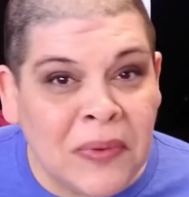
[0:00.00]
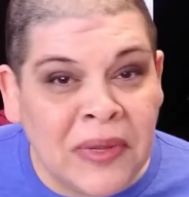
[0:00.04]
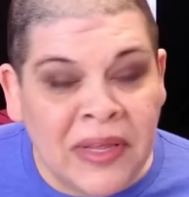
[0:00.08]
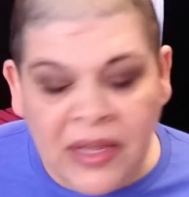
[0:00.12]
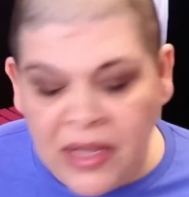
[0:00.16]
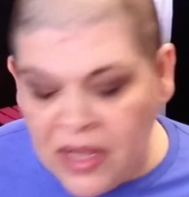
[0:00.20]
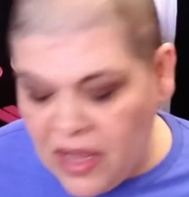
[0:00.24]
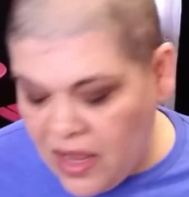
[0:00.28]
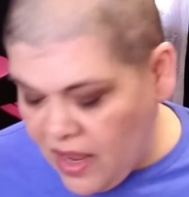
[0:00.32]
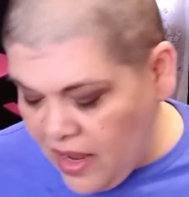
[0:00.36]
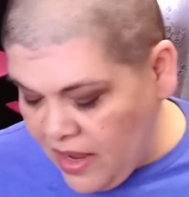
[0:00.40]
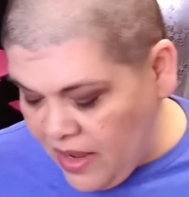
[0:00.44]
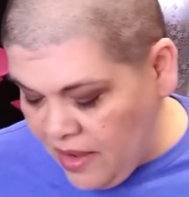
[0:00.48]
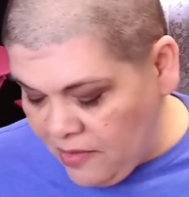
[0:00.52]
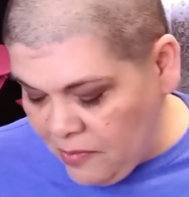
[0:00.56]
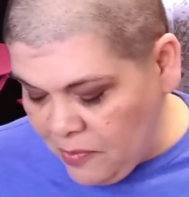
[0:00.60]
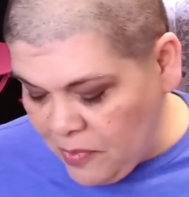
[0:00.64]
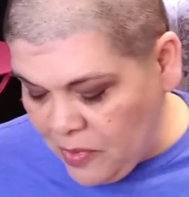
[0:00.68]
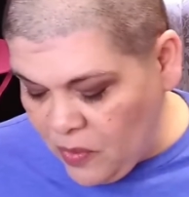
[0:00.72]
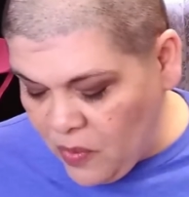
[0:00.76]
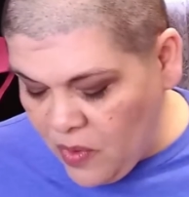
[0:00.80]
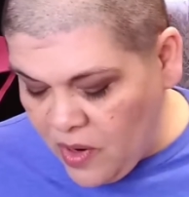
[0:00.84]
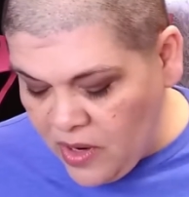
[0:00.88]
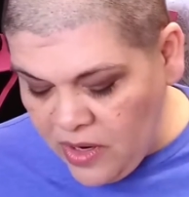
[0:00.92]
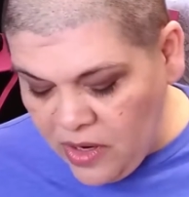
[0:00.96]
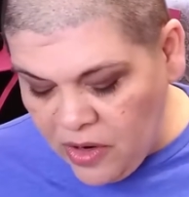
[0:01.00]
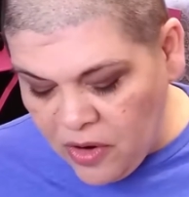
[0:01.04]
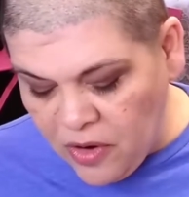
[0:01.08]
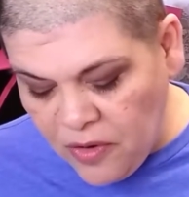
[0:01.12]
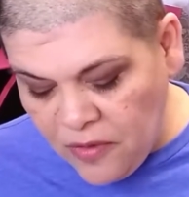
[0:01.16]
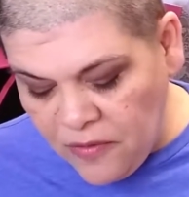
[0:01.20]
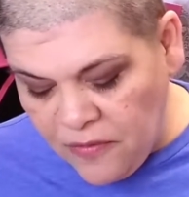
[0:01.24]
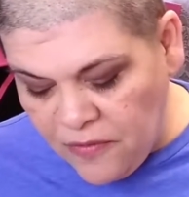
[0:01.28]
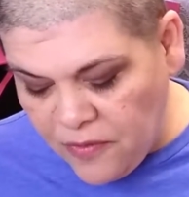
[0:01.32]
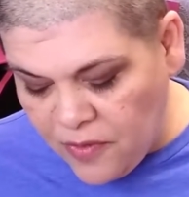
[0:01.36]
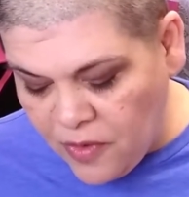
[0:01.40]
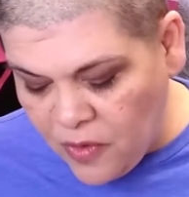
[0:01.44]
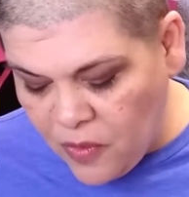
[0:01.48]
wig. I have been wanting her
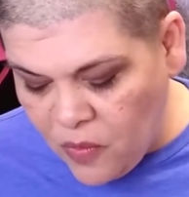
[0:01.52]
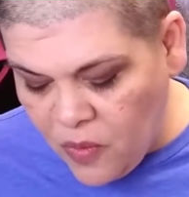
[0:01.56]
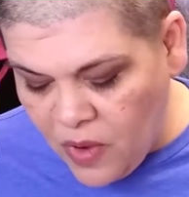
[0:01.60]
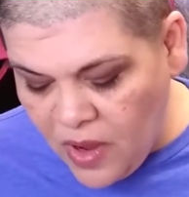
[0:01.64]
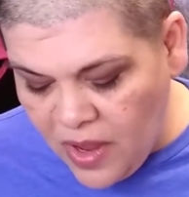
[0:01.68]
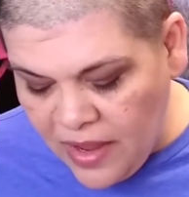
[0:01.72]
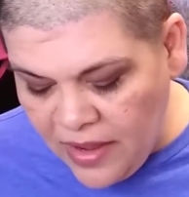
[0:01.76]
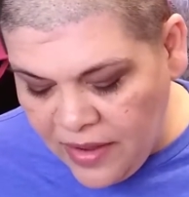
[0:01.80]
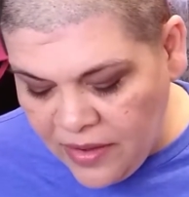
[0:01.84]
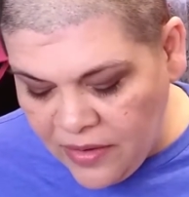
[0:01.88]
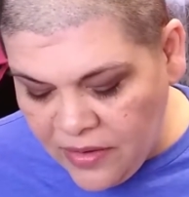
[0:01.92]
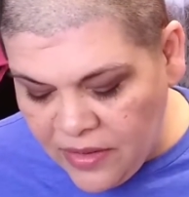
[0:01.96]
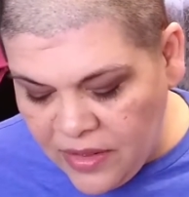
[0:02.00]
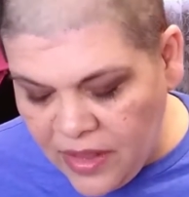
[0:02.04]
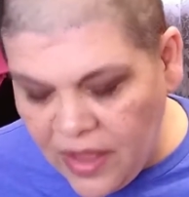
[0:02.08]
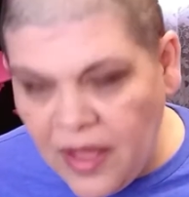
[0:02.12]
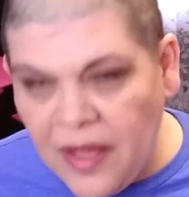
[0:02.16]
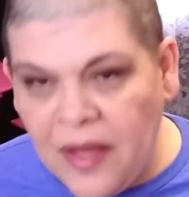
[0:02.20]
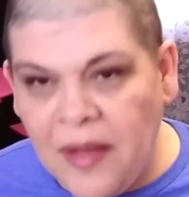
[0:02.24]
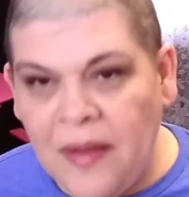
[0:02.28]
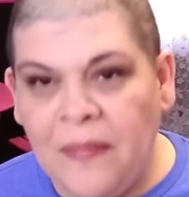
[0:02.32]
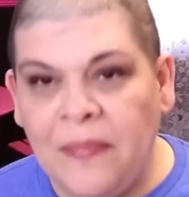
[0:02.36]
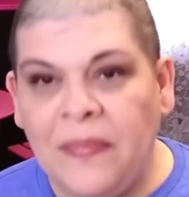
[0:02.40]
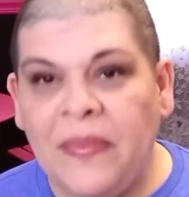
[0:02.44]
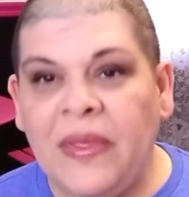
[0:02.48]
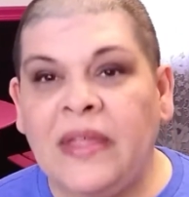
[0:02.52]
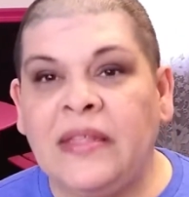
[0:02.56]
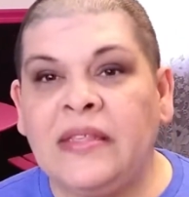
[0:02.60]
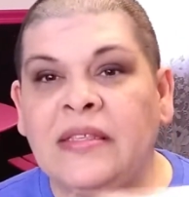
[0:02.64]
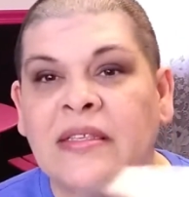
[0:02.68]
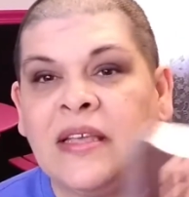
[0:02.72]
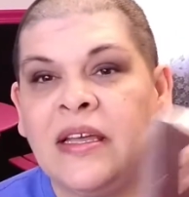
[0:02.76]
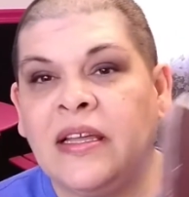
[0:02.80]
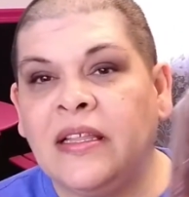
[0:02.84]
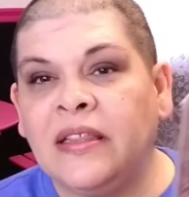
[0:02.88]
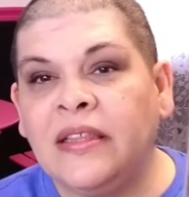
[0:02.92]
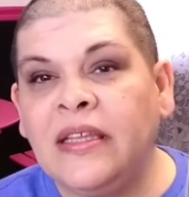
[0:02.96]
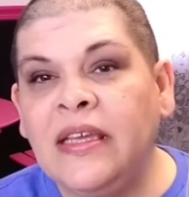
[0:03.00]
for a while.
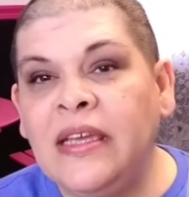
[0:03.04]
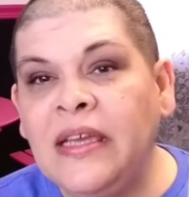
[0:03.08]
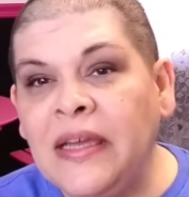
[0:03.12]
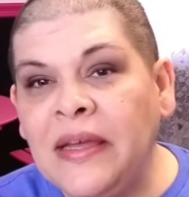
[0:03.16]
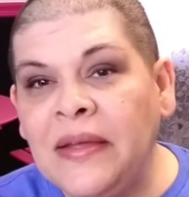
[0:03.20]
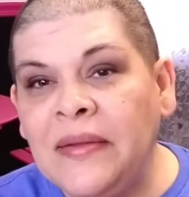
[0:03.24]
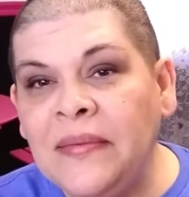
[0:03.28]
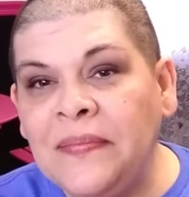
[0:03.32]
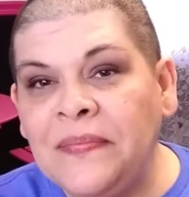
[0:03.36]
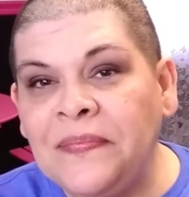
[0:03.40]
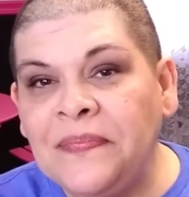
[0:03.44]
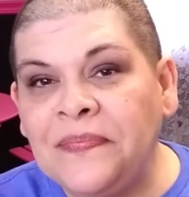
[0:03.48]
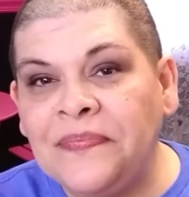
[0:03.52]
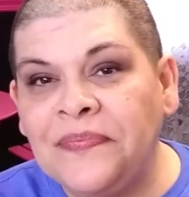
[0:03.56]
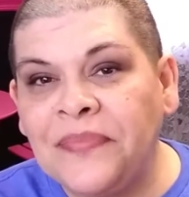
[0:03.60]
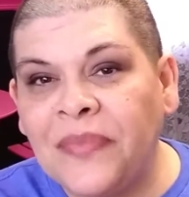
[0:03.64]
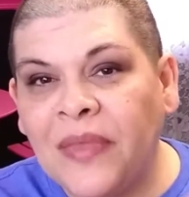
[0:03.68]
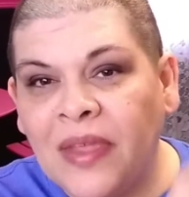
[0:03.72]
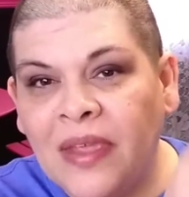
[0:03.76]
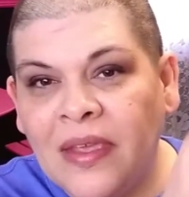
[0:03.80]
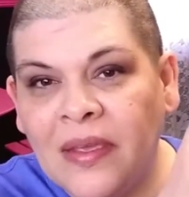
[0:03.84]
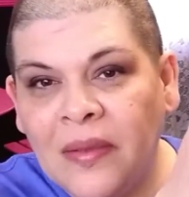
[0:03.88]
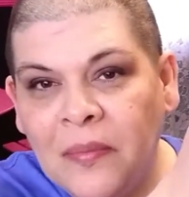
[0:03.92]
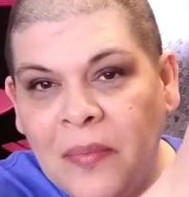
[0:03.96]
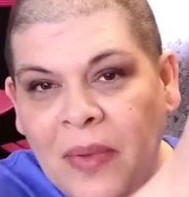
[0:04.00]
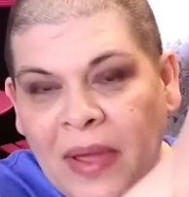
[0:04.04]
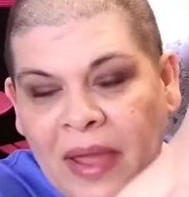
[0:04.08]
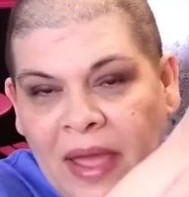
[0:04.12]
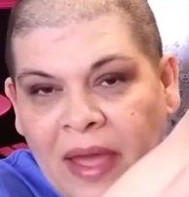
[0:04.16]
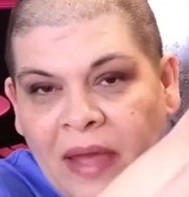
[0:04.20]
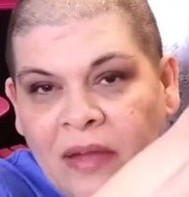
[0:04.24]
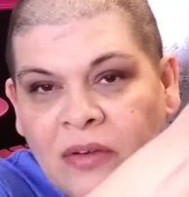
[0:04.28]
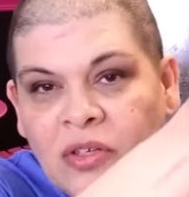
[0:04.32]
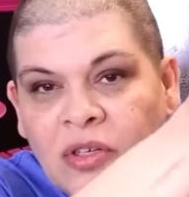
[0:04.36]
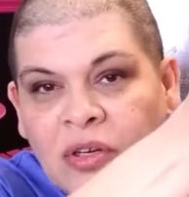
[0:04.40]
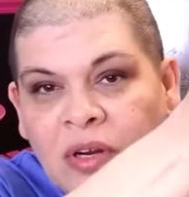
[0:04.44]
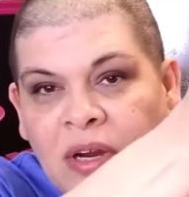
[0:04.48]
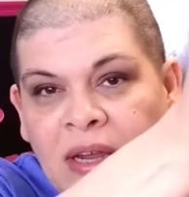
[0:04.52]
It's Aaliyah by
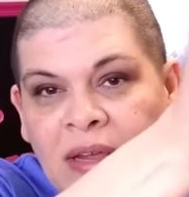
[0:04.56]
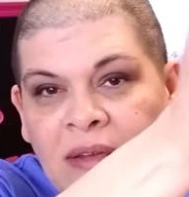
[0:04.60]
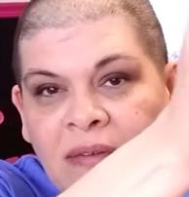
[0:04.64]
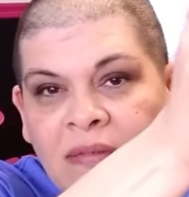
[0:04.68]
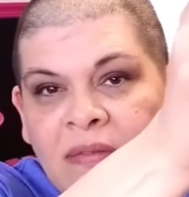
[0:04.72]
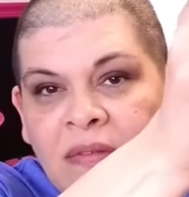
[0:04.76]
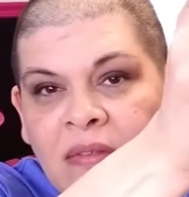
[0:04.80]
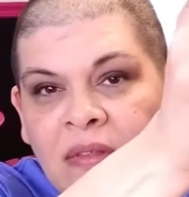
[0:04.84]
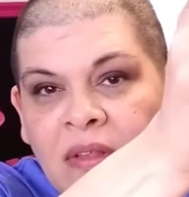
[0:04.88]
Outre.